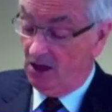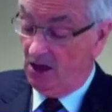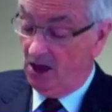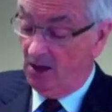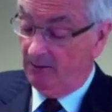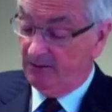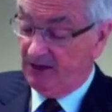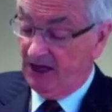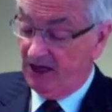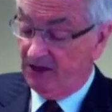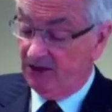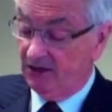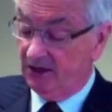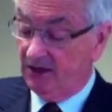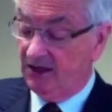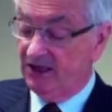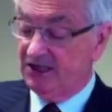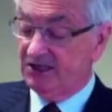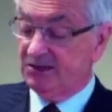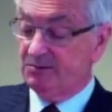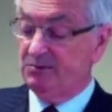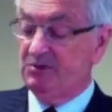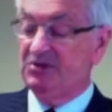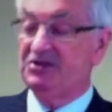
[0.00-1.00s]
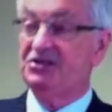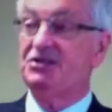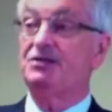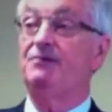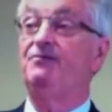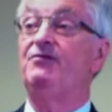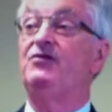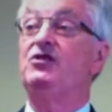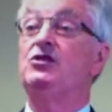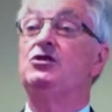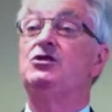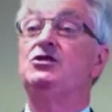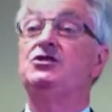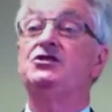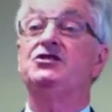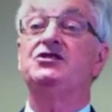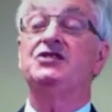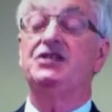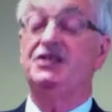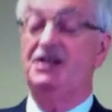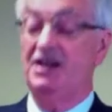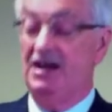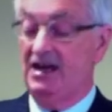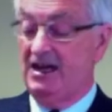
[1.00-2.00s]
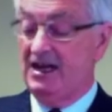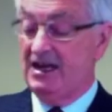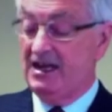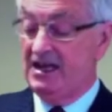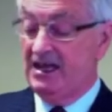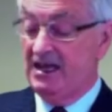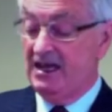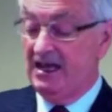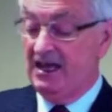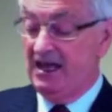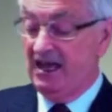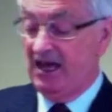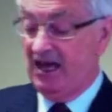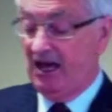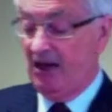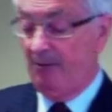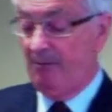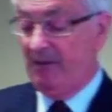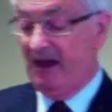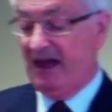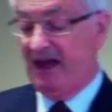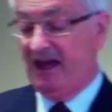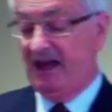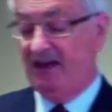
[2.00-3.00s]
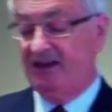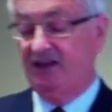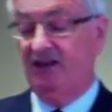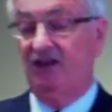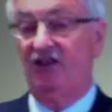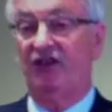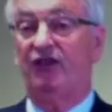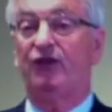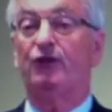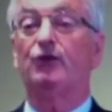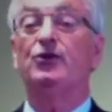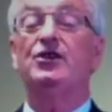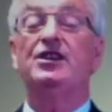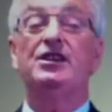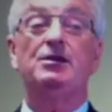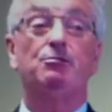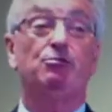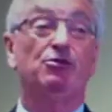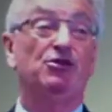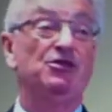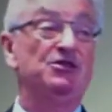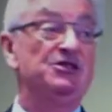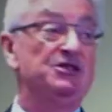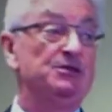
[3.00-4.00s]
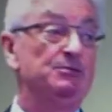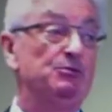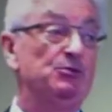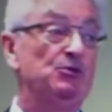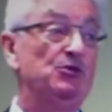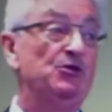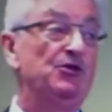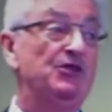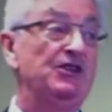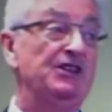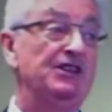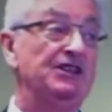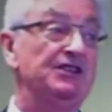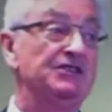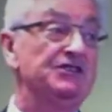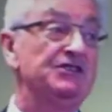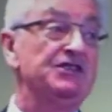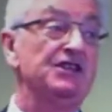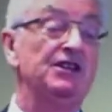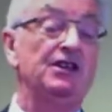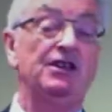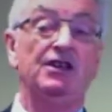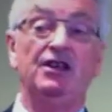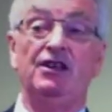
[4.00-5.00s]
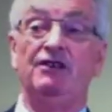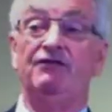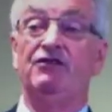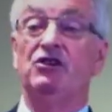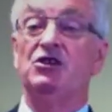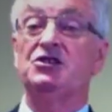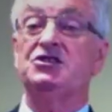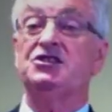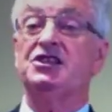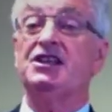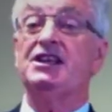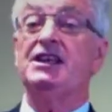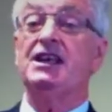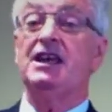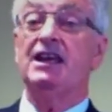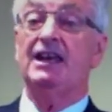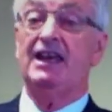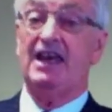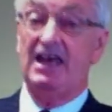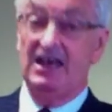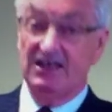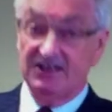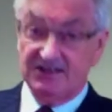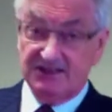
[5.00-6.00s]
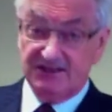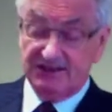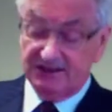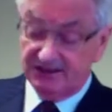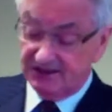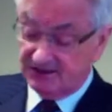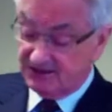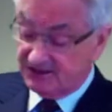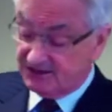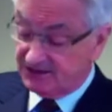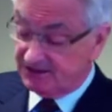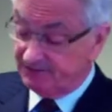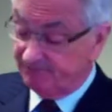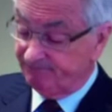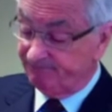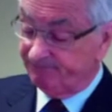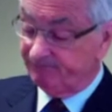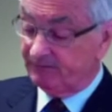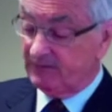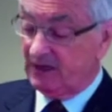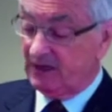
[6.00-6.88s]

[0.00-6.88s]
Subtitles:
I'm going to express some views today about three principal things. Firstly, councillors.